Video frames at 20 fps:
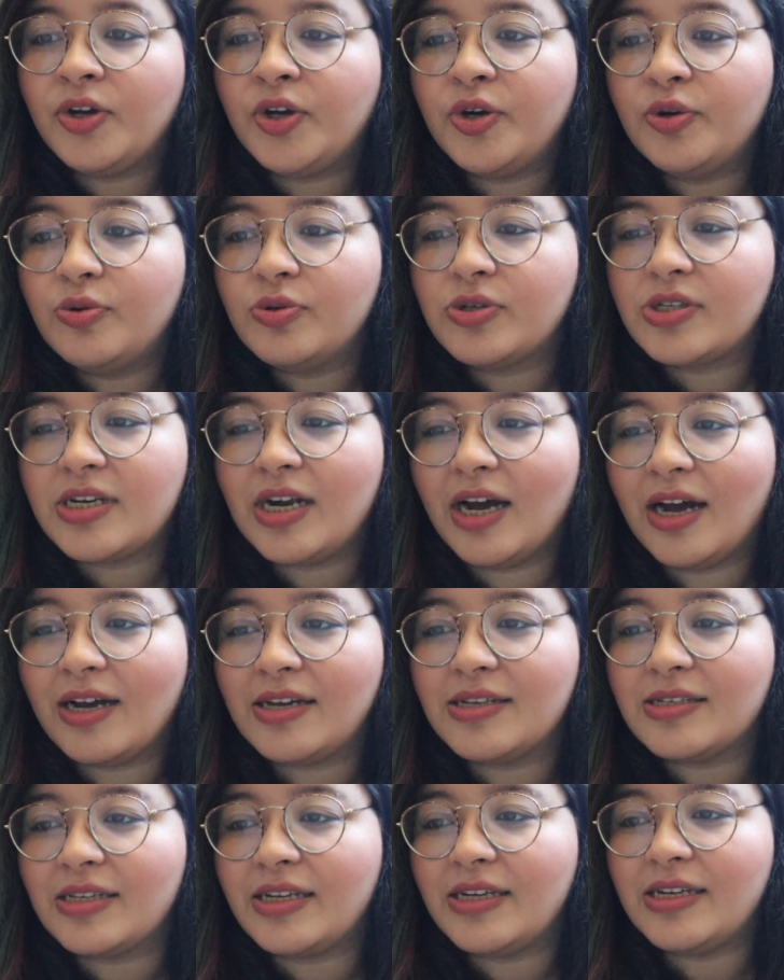2
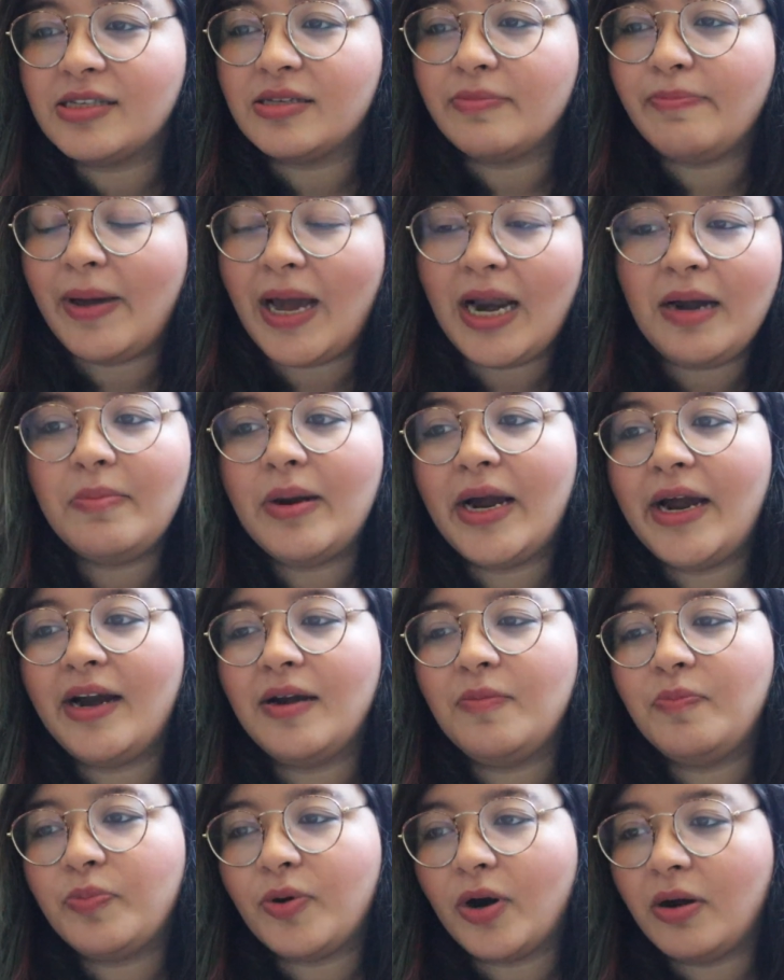stars is
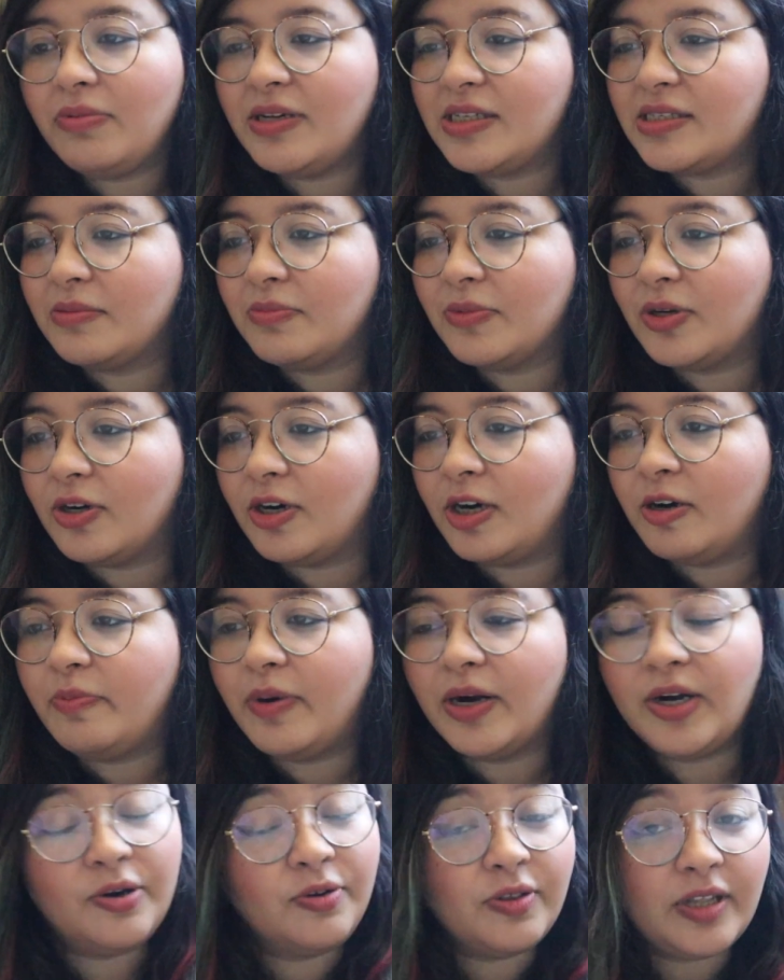bad, probably some good,
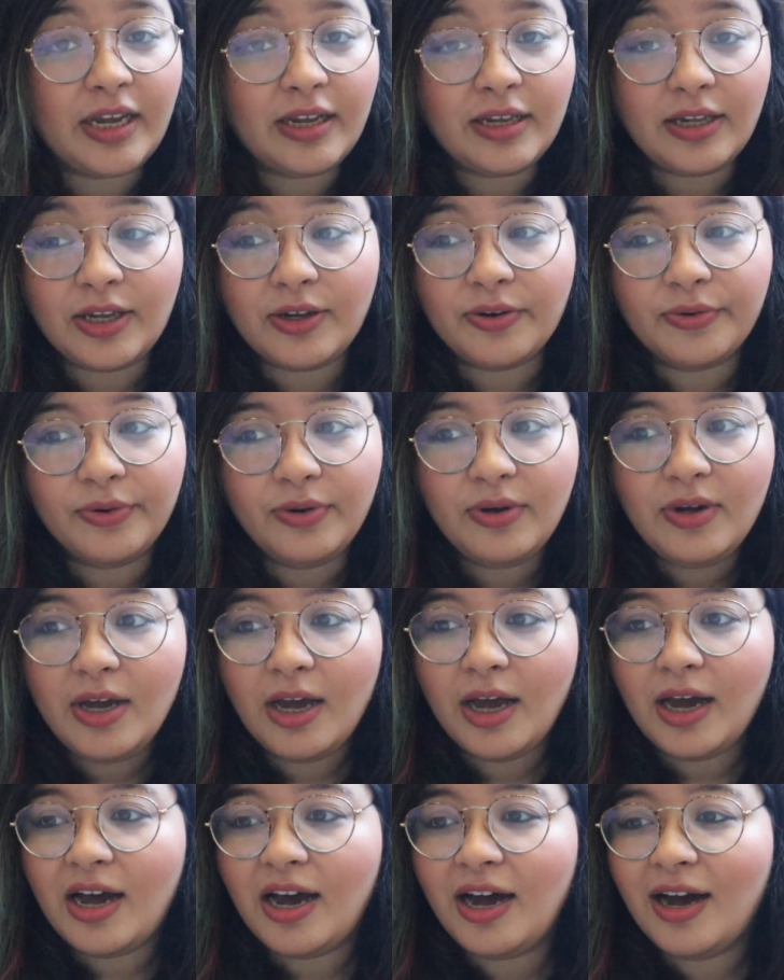but no thank you.
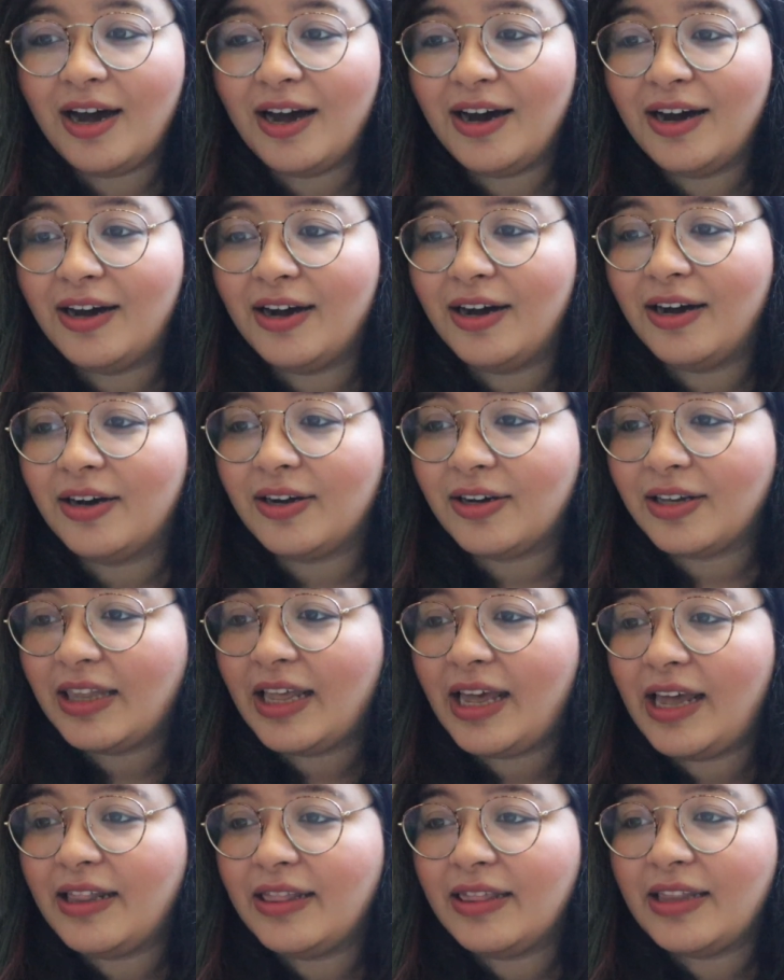
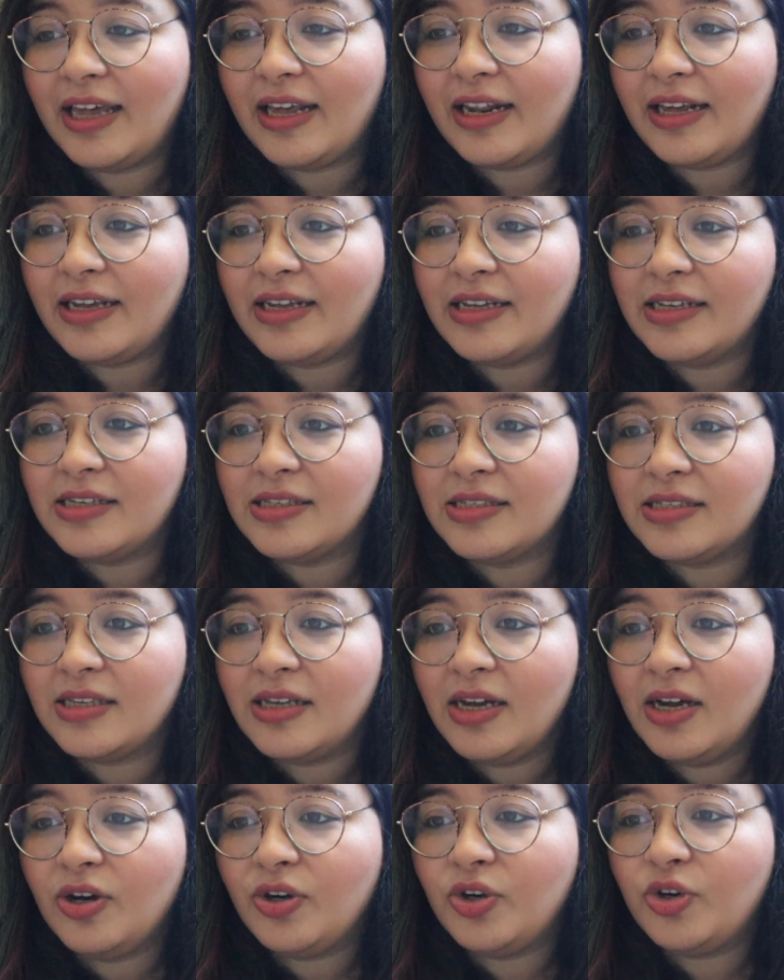Then there is
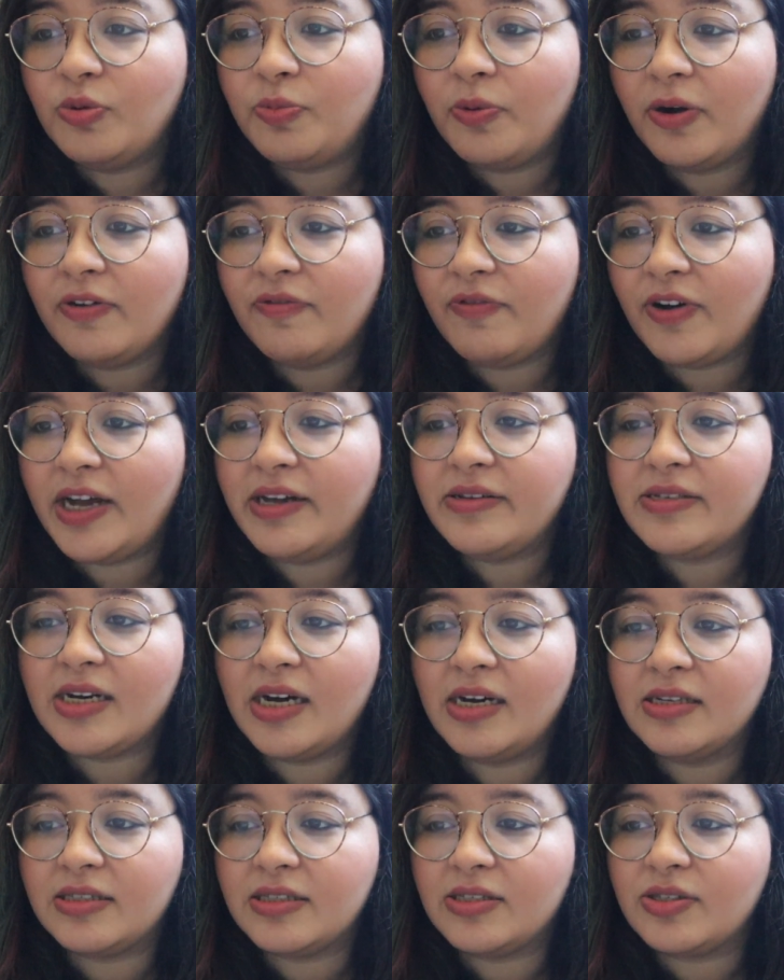2.5
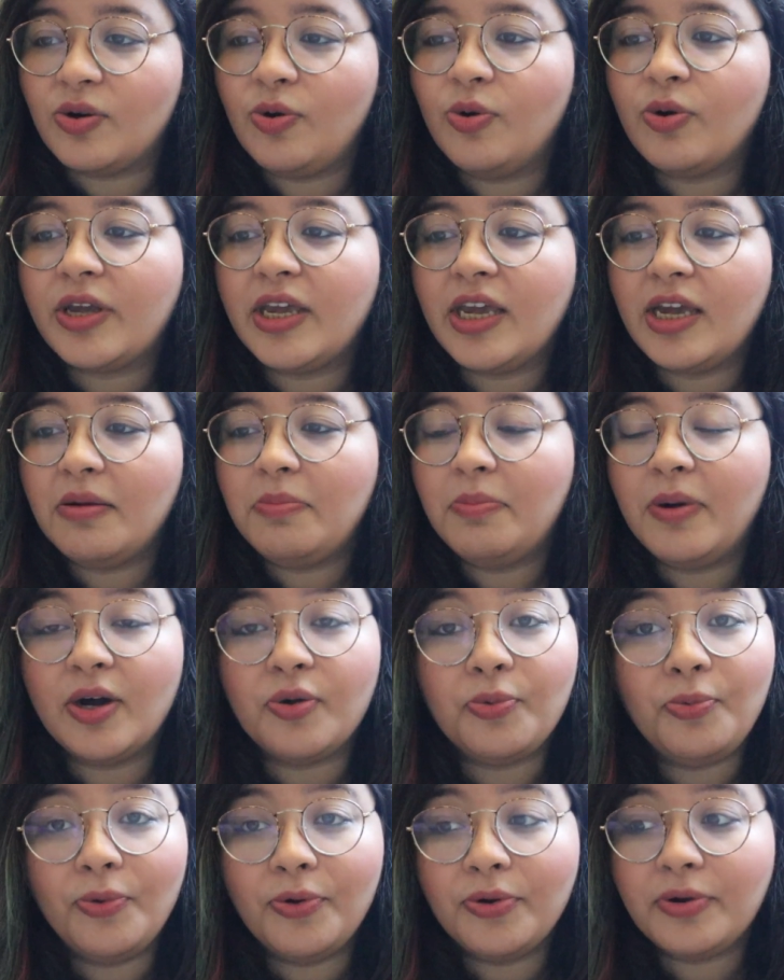stars is okay
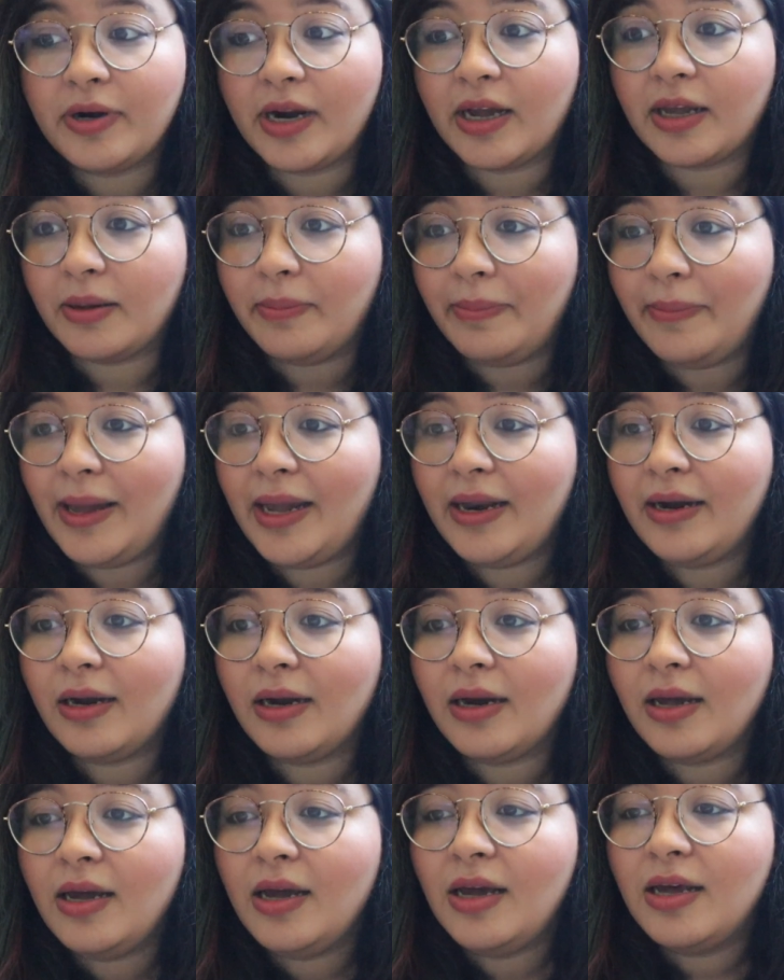but won't
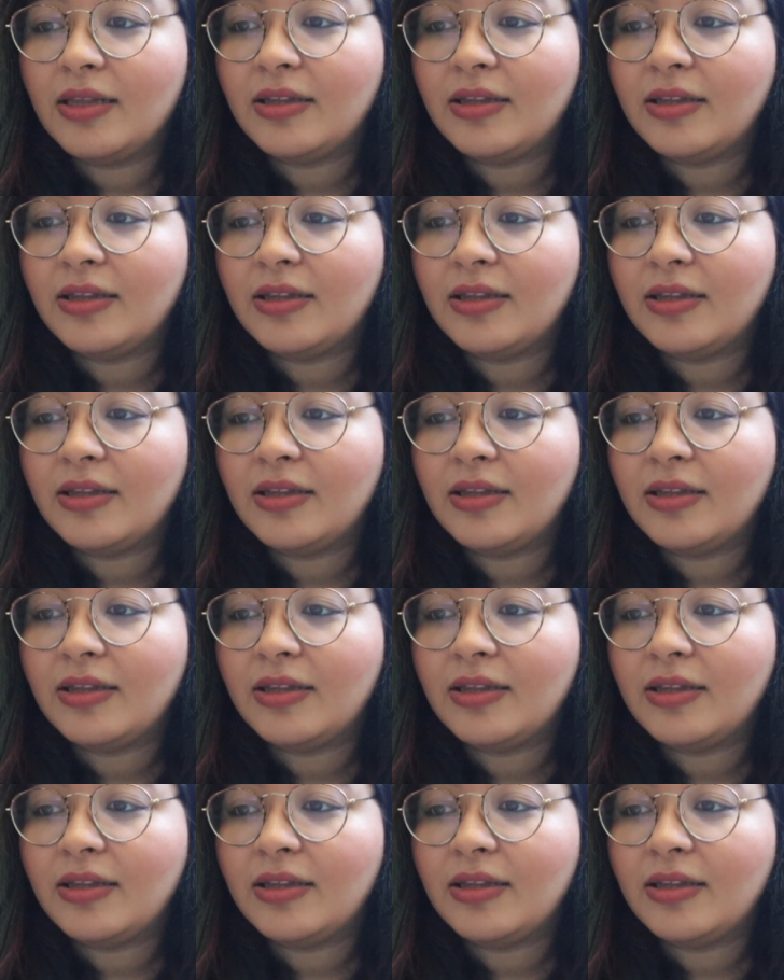recommend.